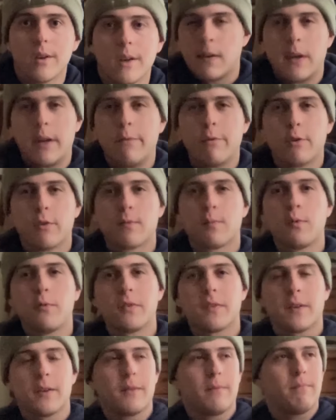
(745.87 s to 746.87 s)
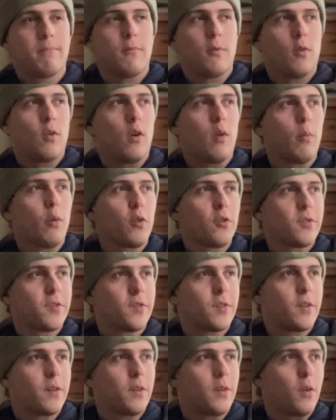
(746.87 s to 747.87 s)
And even if this movie's like almost